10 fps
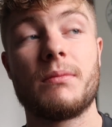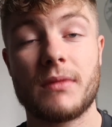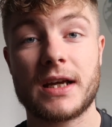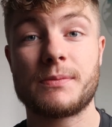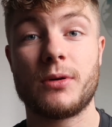
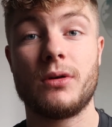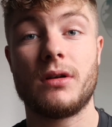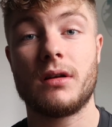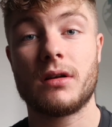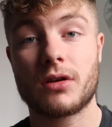Nice
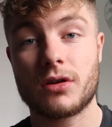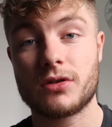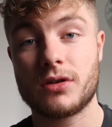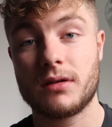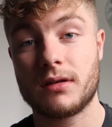pool,
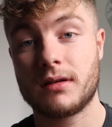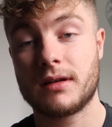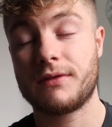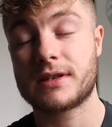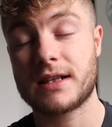good.
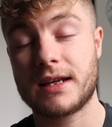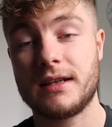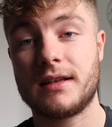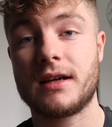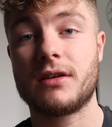They have a
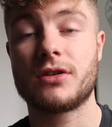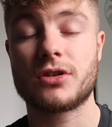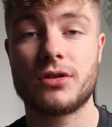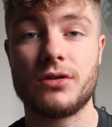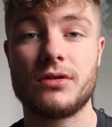slide there, a
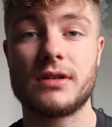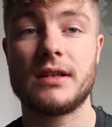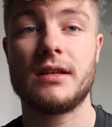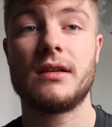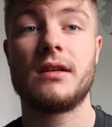
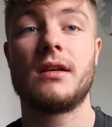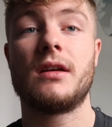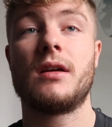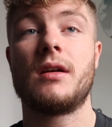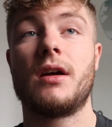jacuzzi.
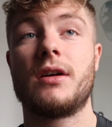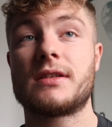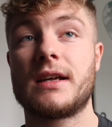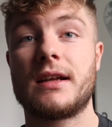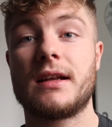
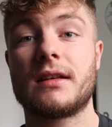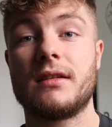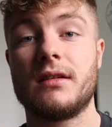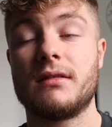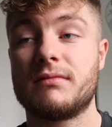Outside of that,
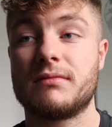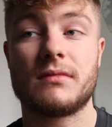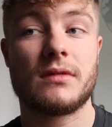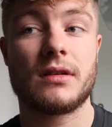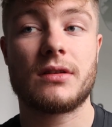
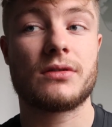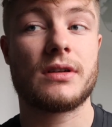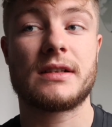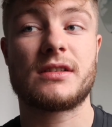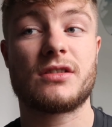
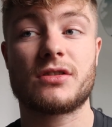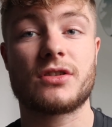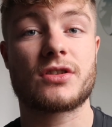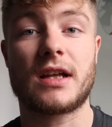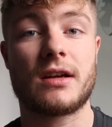it's just
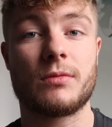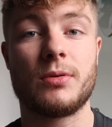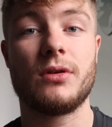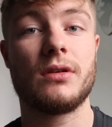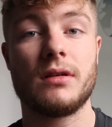your standard
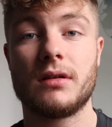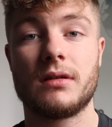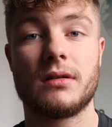pool.